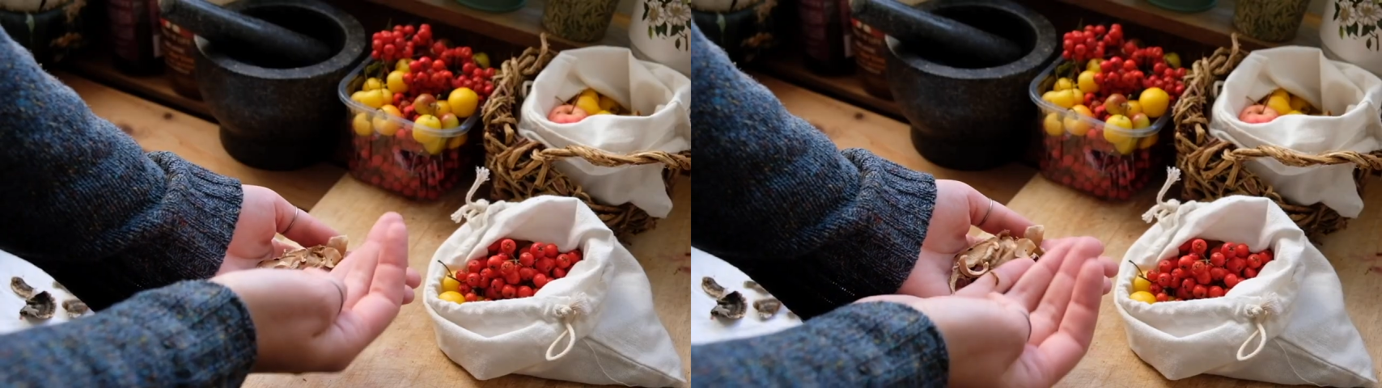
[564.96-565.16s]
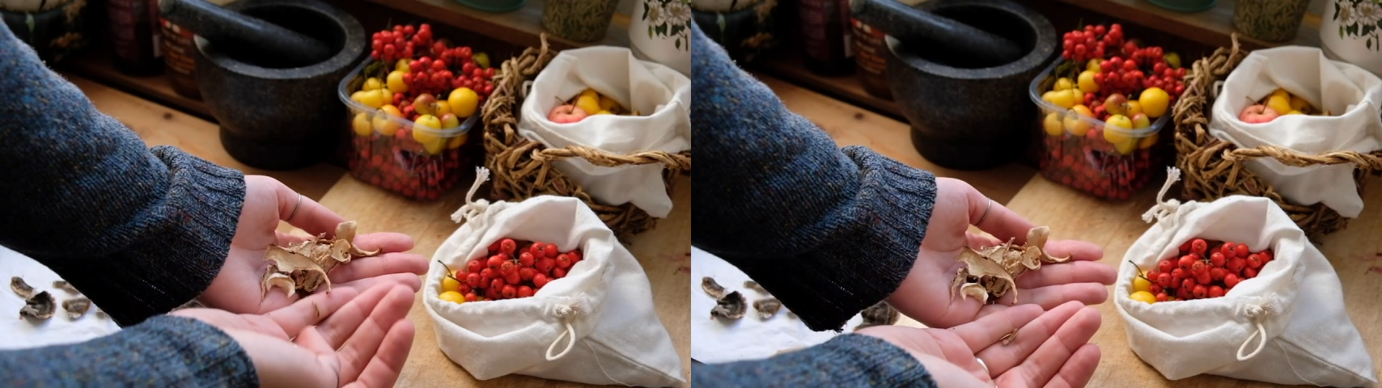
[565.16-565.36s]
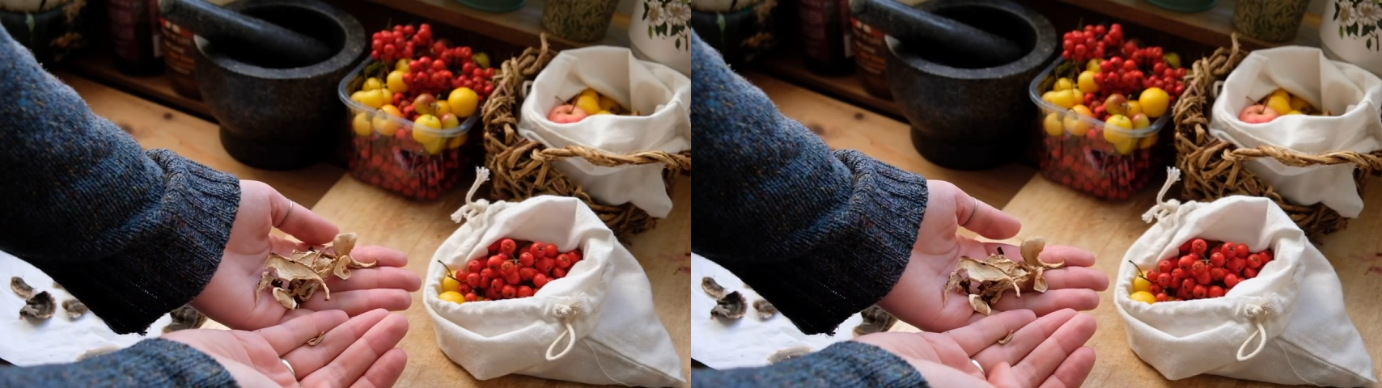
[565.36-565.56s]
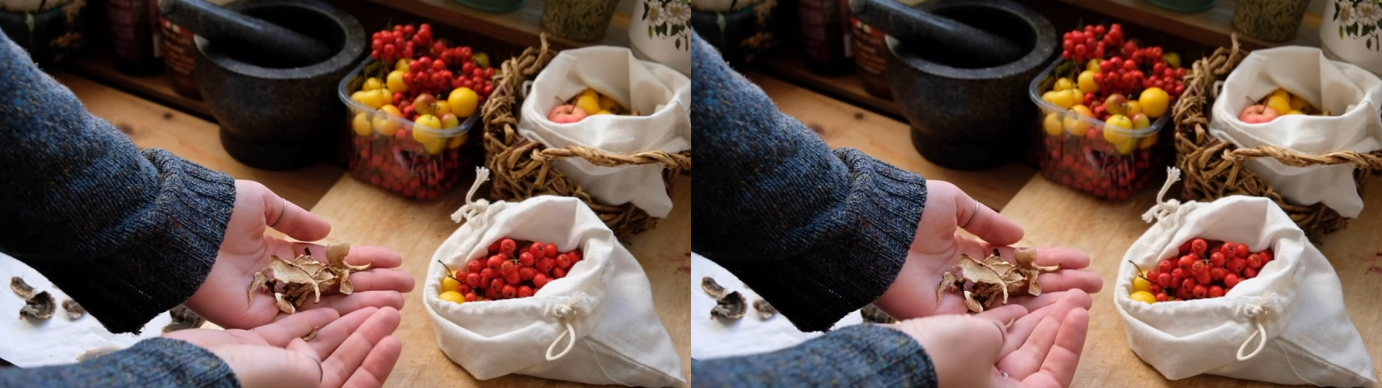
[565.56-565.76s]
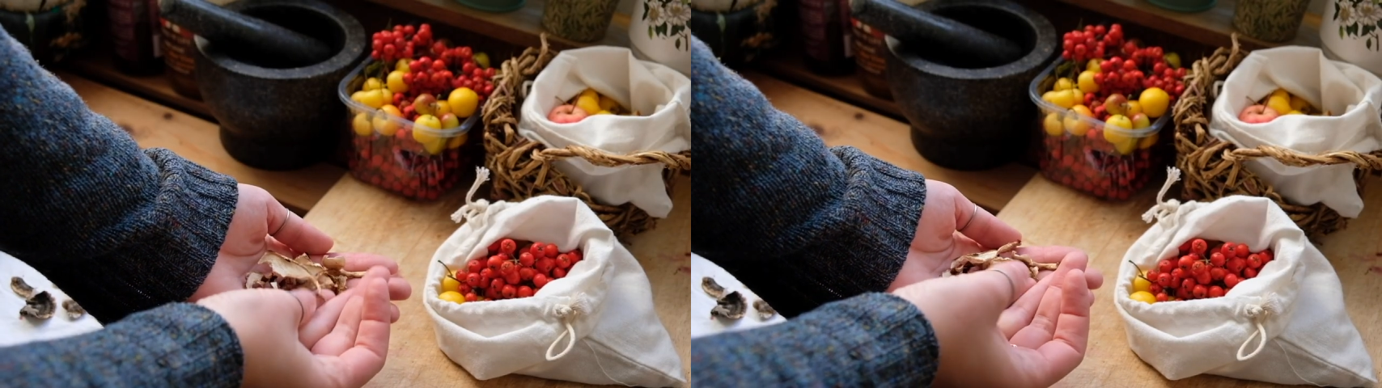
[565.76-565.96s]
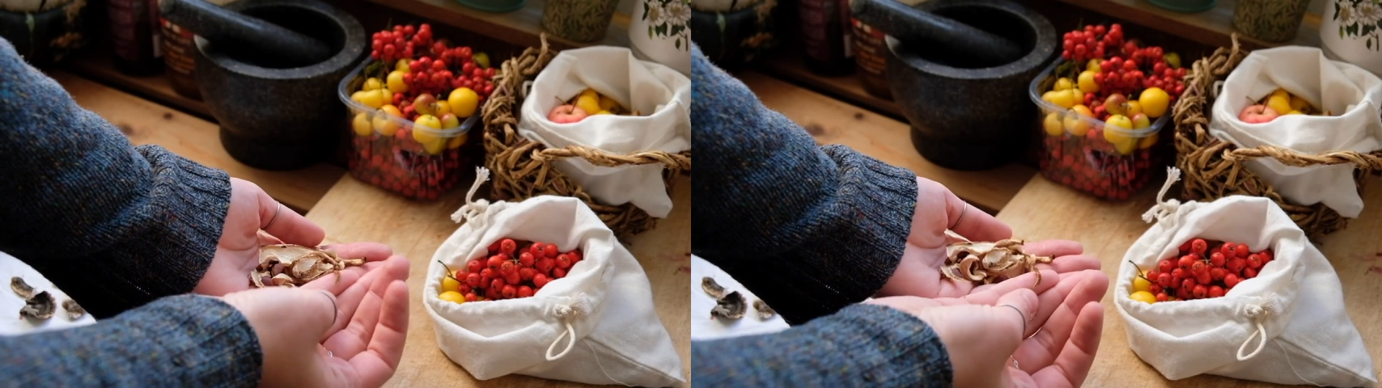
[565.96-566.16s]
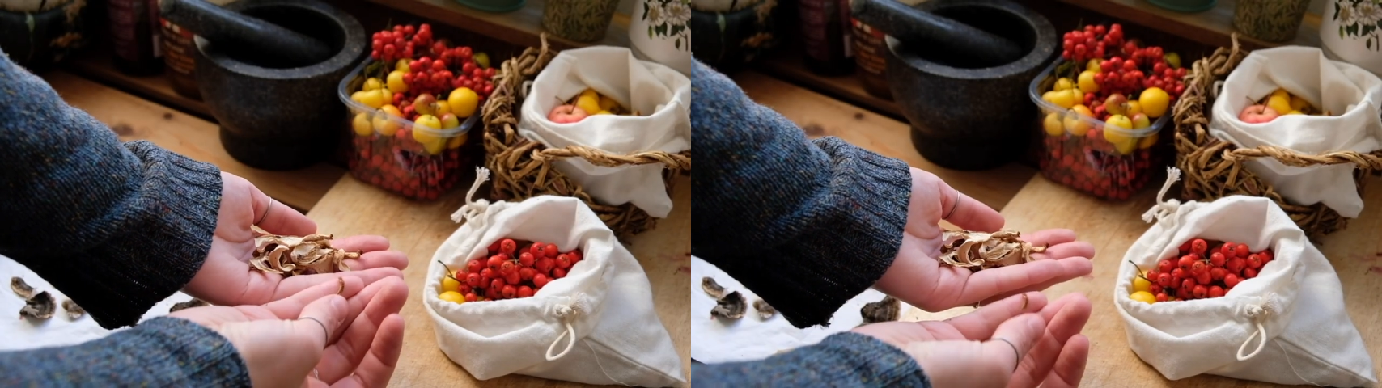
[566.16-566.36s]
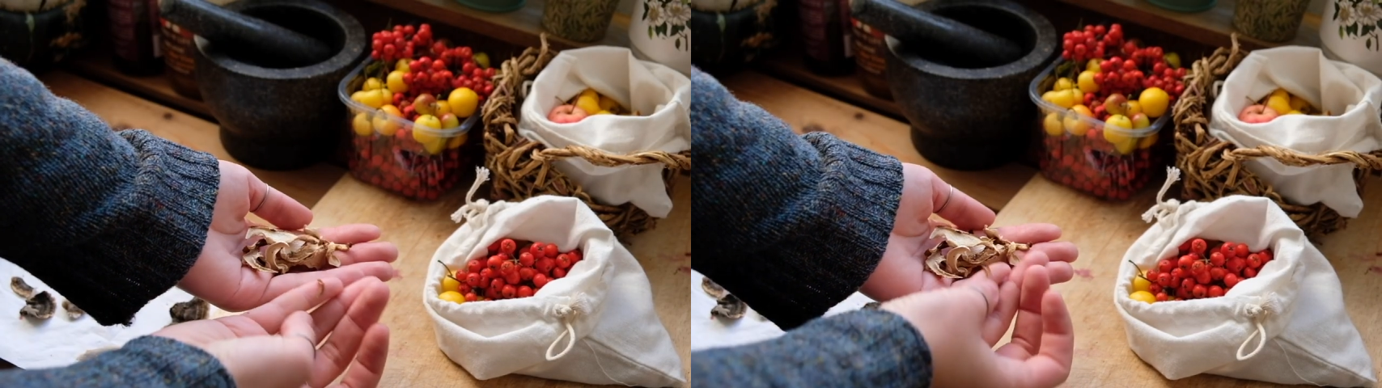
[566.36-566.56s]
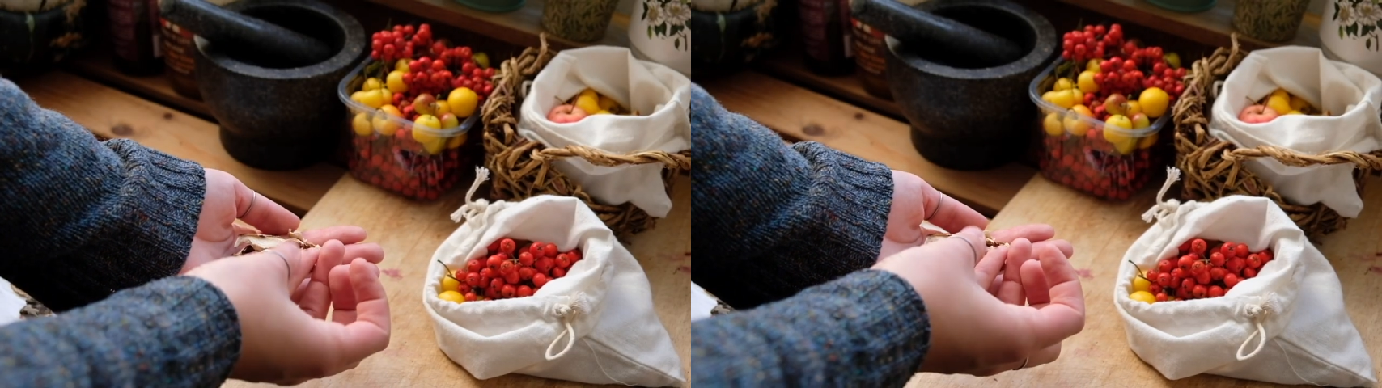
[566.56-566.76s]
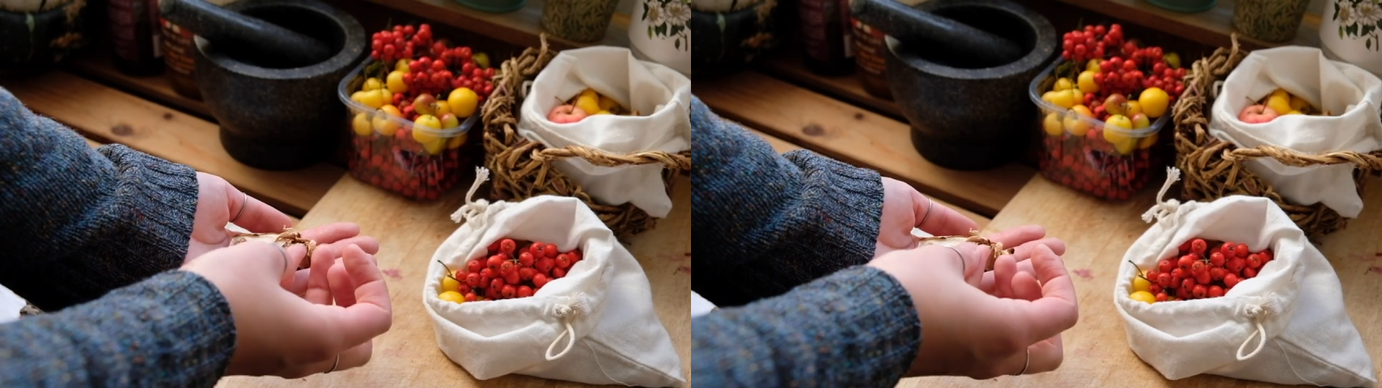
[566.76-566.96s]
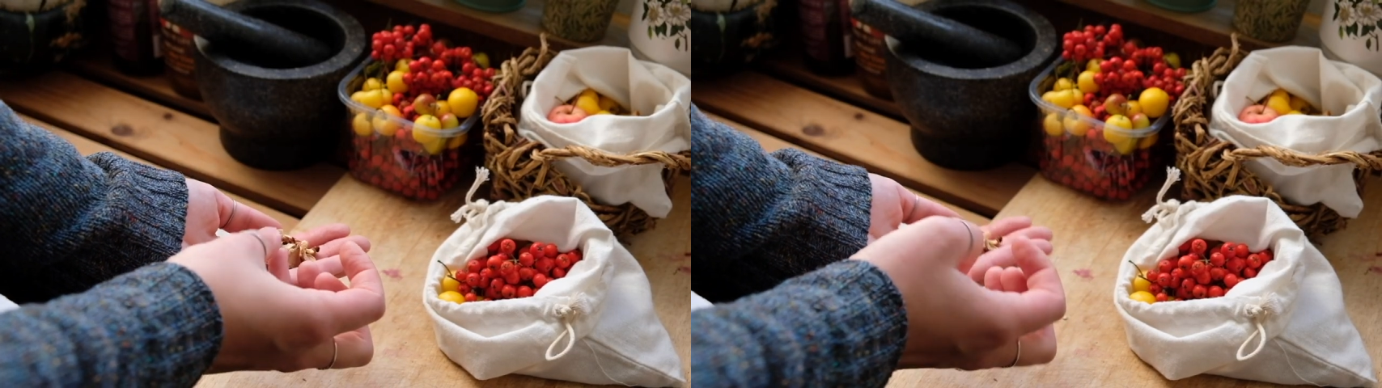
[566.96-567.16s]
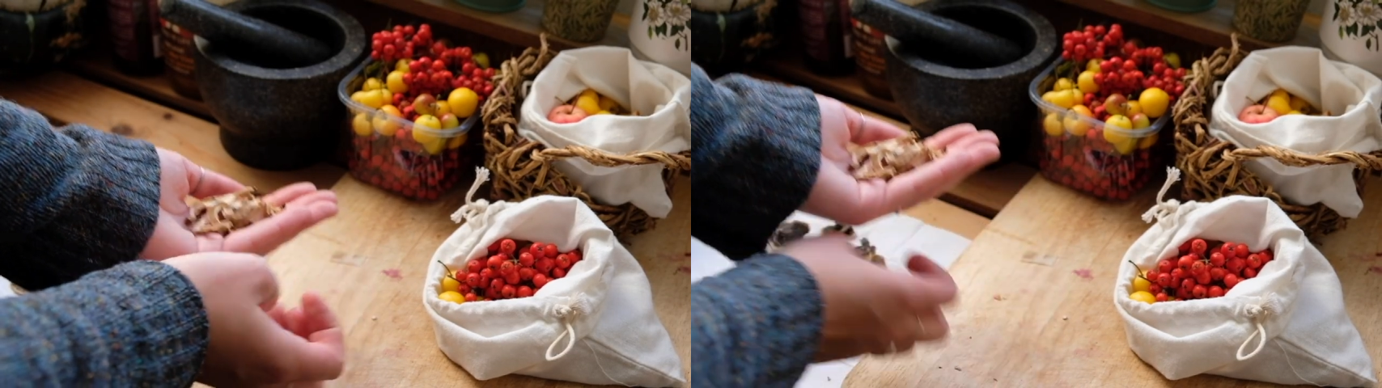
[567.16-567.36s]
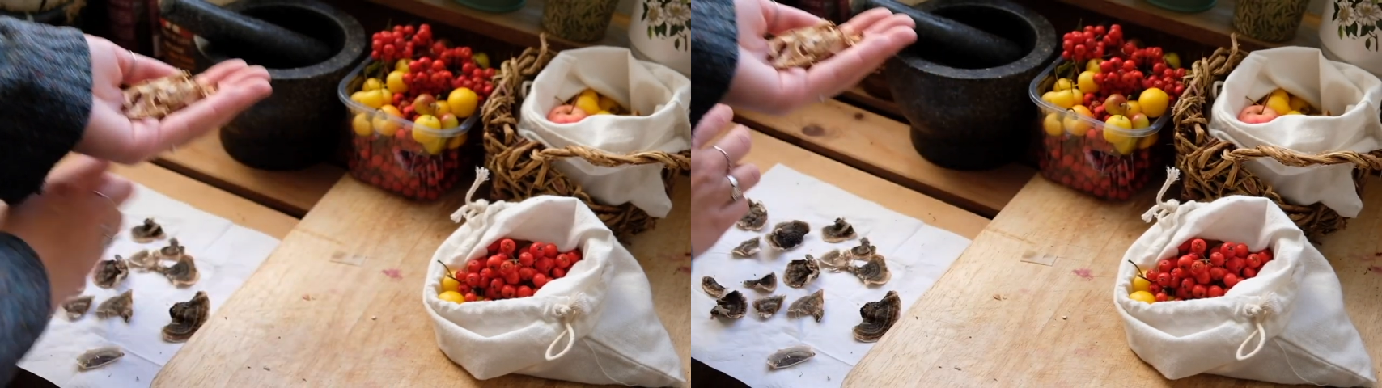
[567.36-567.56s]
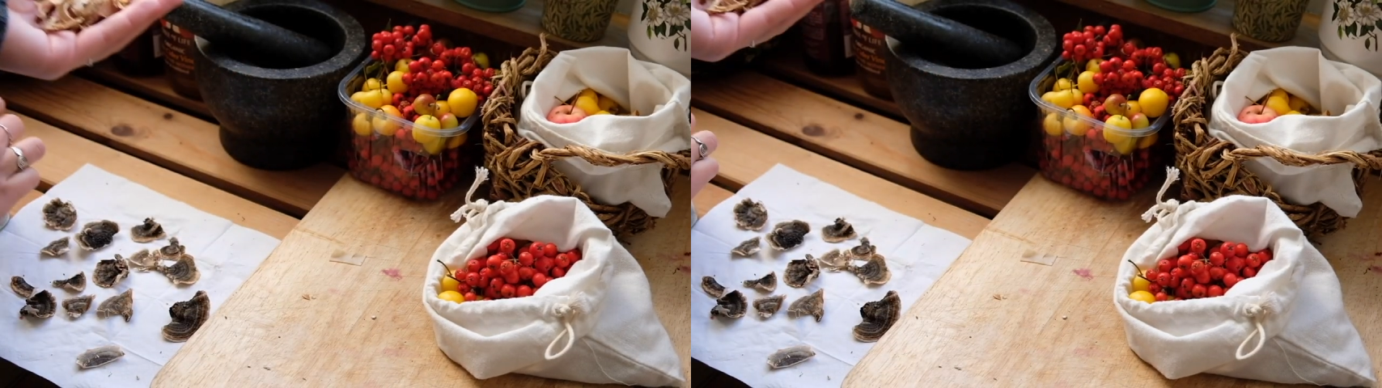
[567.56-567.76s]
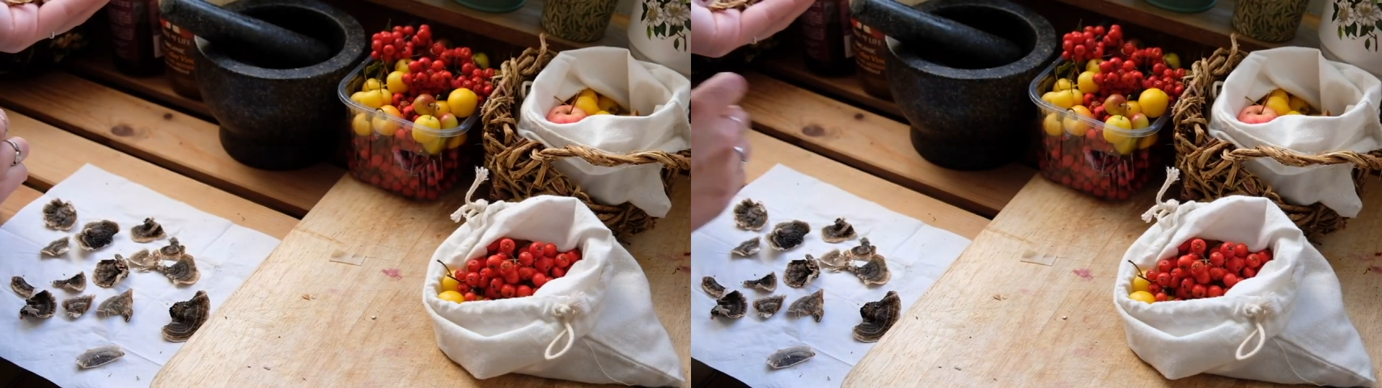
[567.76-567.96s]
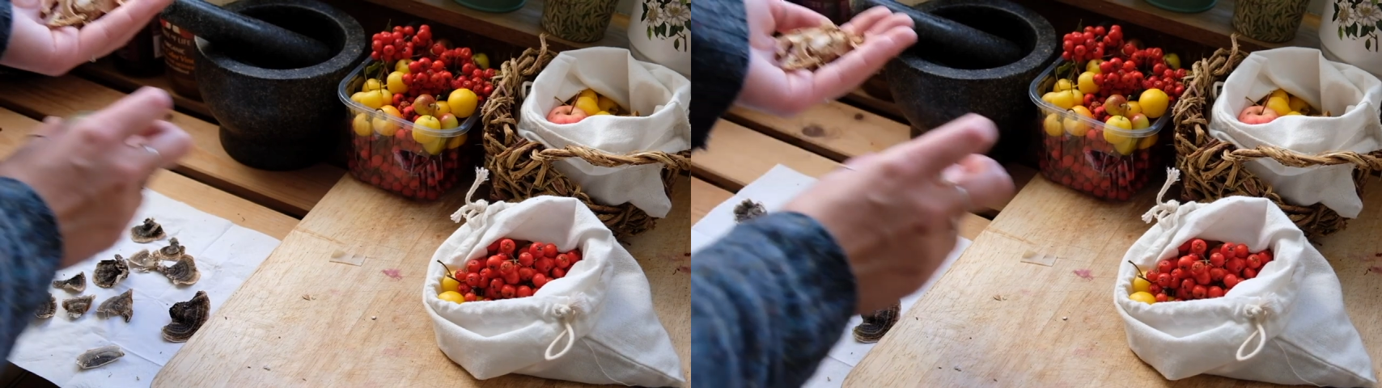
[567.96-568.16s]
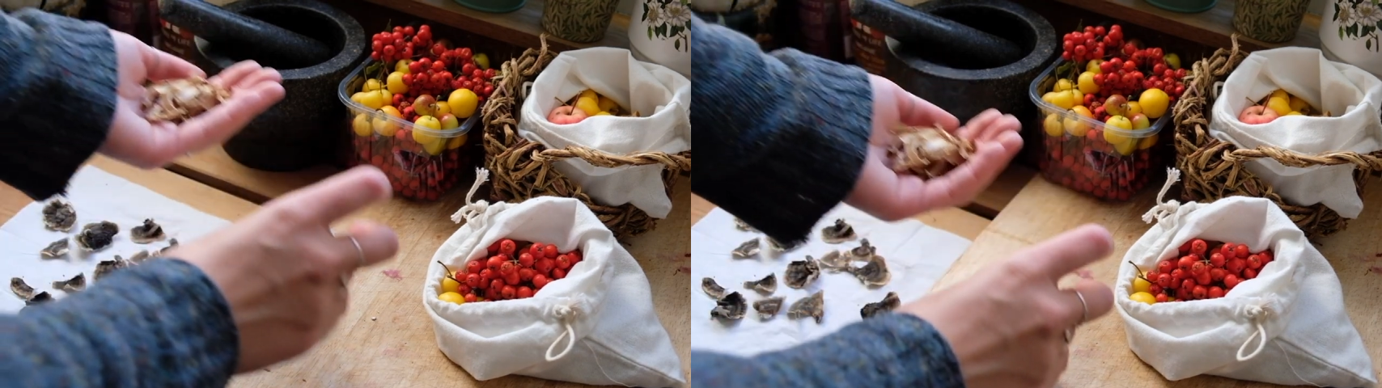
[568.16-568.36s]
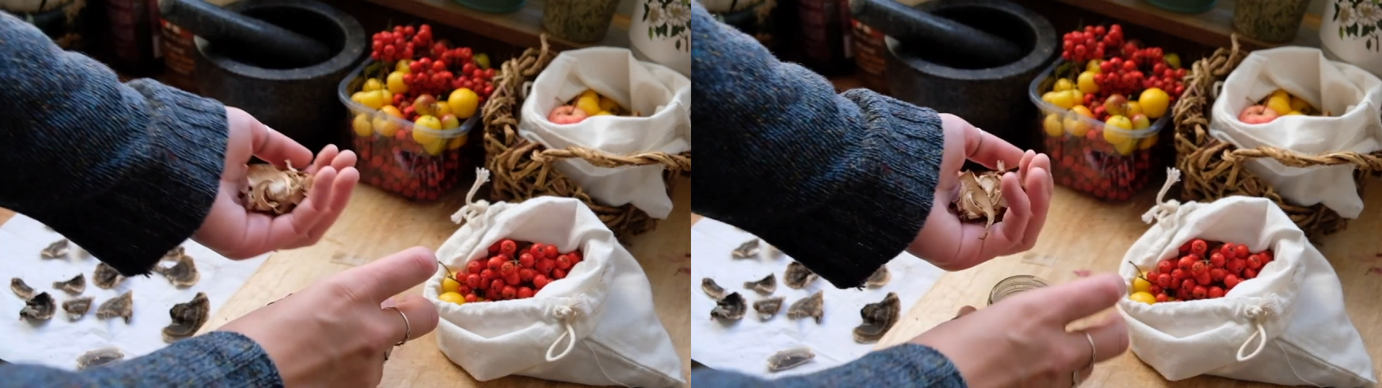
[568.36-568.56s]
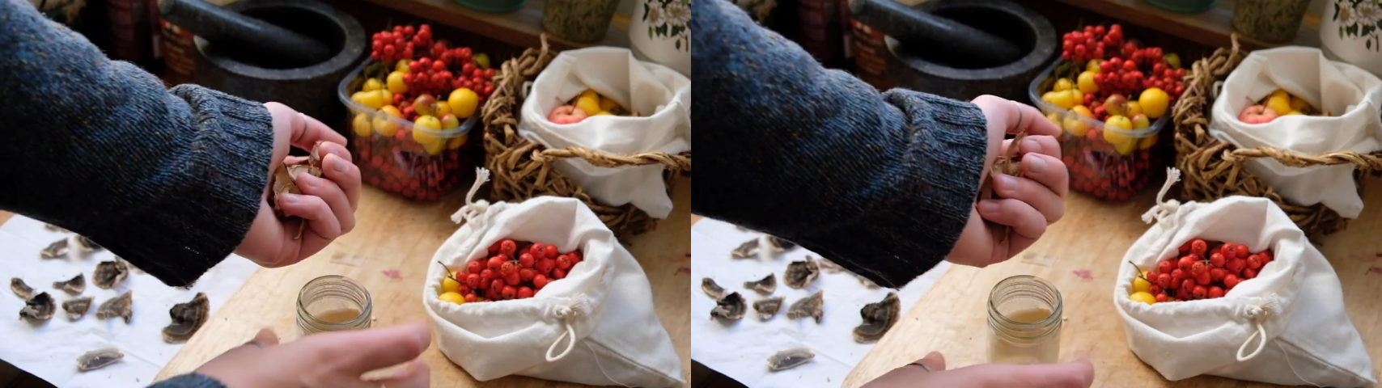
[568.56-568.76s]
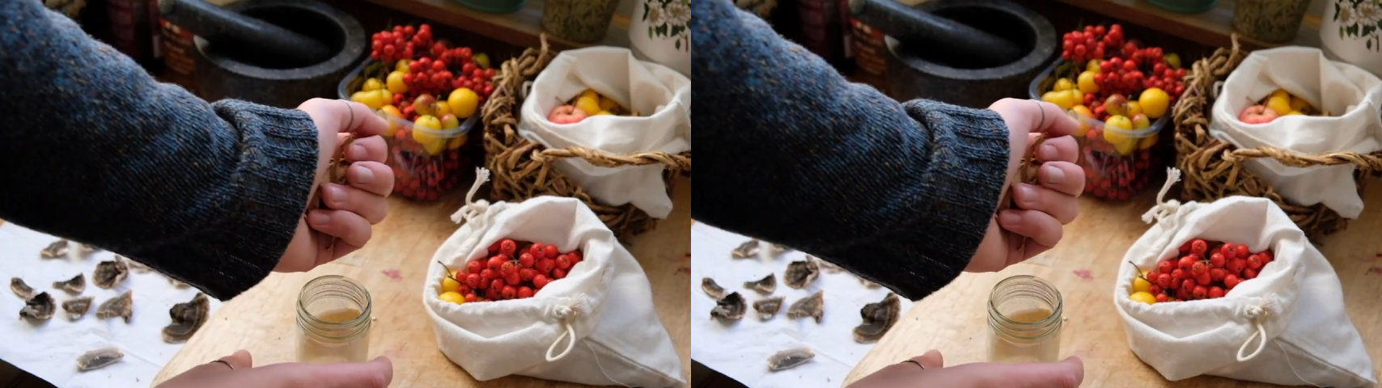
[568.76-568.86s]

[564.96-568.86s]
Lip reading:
[unreadable: no face in view]